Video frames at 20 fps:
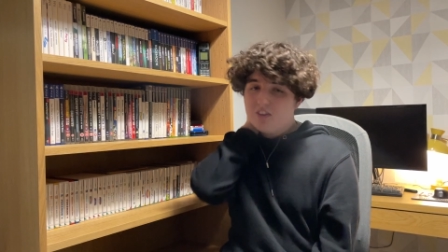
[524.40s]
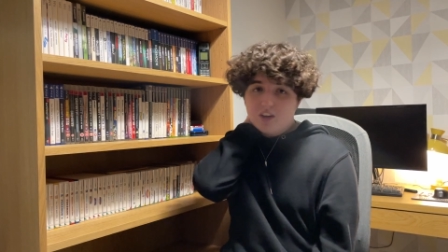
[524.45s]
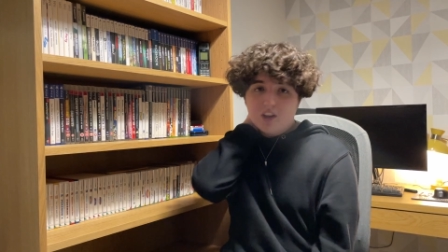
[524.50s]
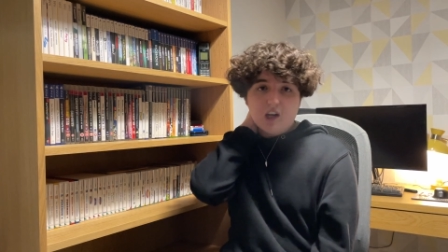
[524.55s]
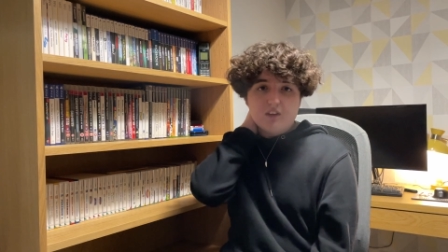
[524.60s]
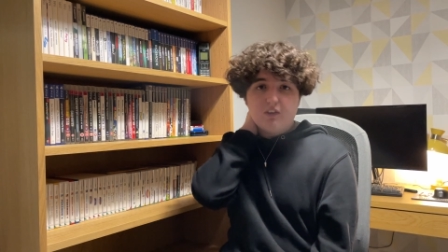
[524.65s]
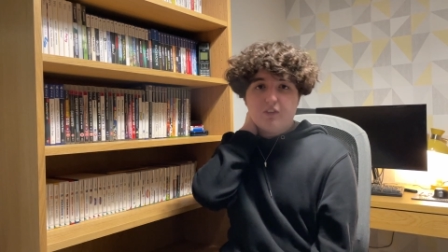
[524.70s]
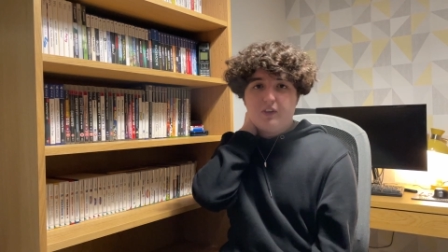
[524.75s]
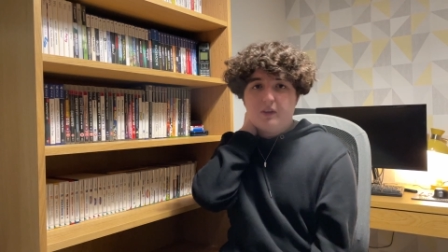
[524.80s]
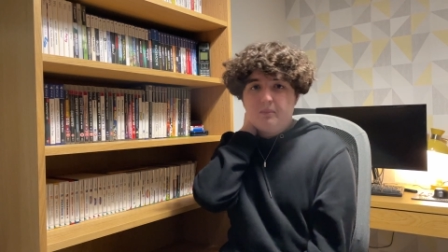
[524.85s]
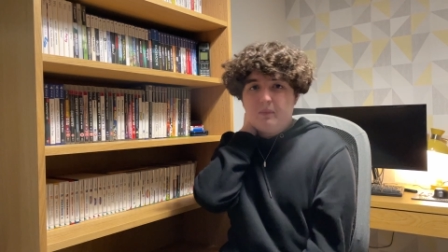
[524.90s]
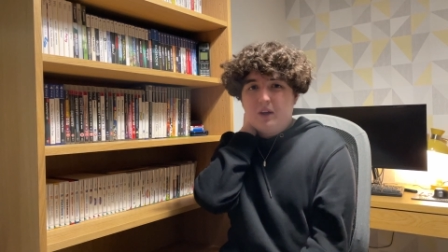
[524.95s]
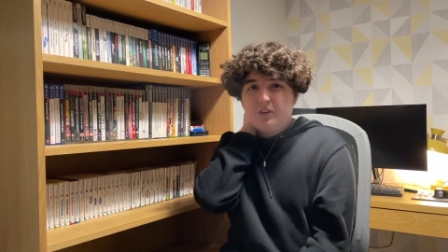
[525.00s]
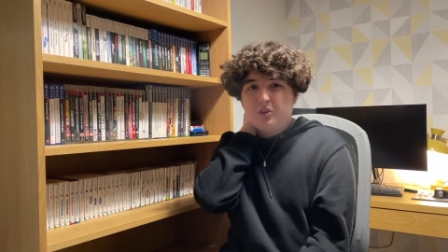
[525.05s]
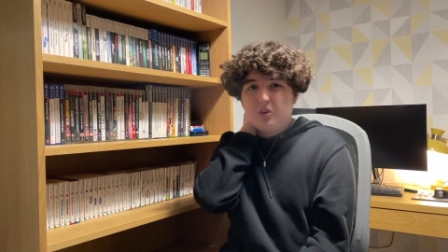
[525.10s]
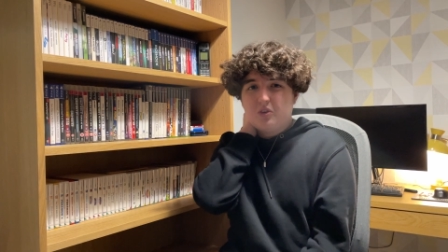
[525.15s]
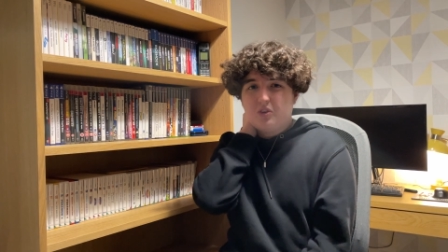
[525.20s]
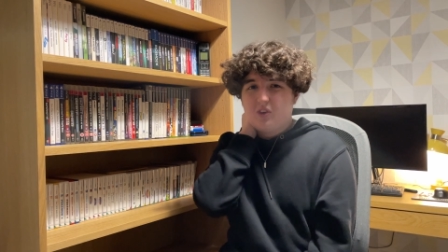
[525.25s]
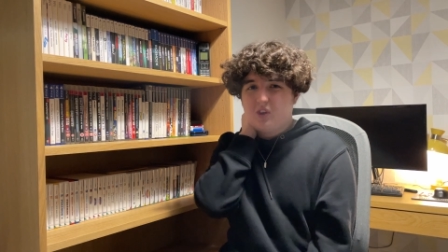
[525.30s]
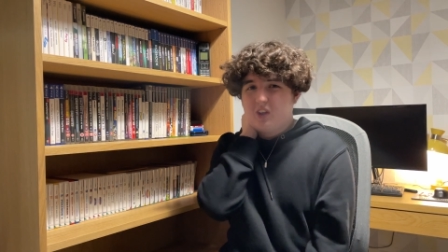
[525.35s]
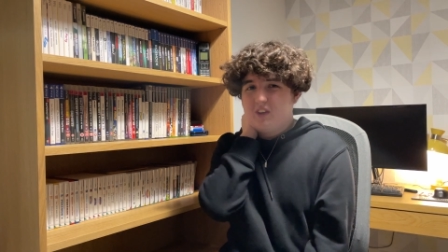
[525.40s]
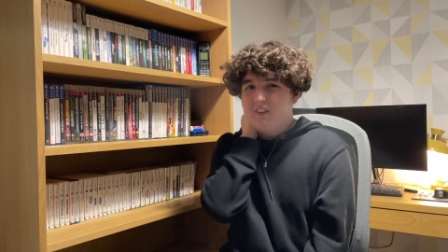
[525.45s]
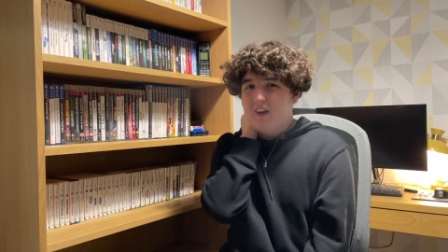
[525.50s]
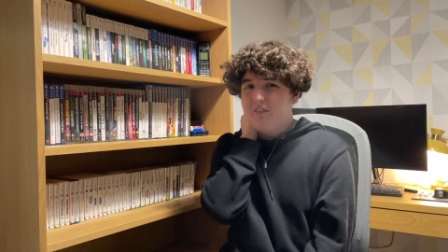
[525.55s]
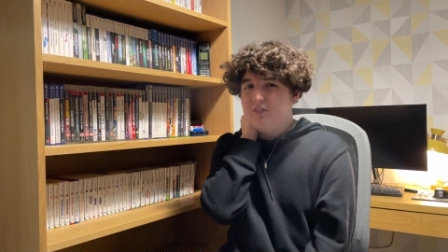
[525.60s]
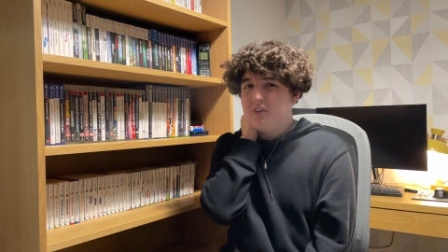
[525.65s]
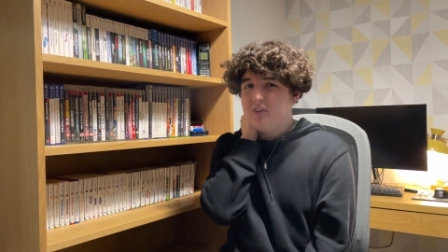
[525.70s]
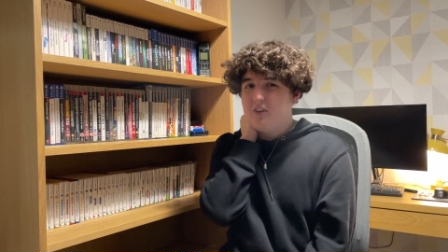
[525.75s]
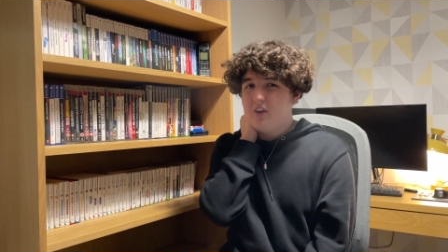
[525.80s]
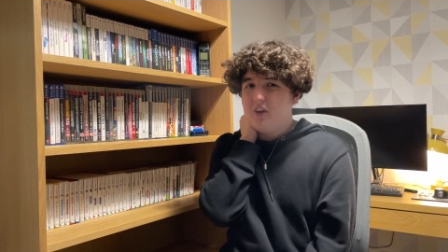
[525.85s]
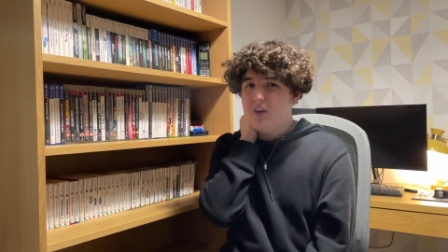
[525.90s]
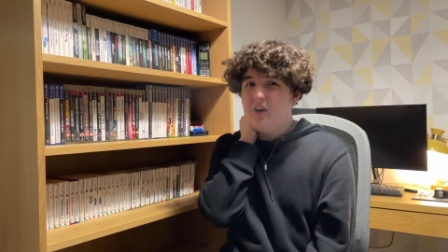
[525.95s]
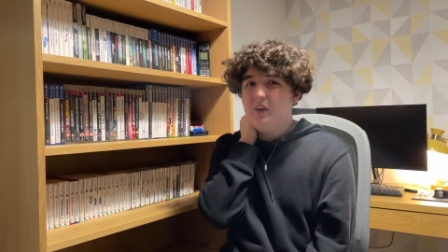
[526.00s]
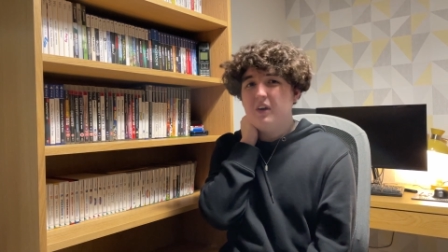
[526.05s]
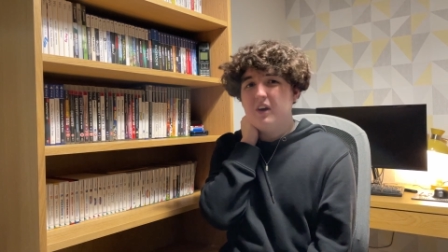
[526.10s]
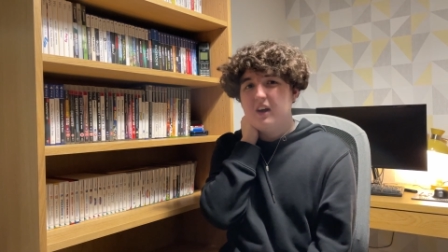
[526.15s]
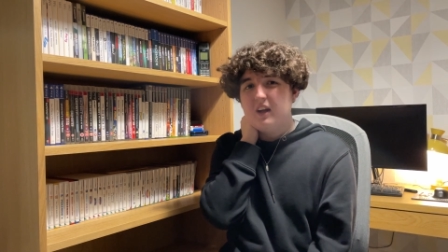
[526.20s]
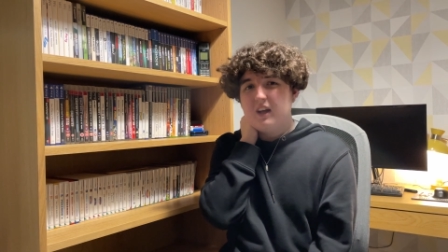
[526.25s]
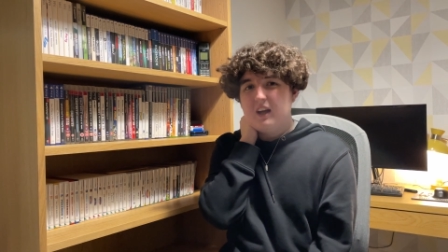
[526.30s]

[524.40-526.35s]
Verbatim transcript: another thing mascots sort of have to do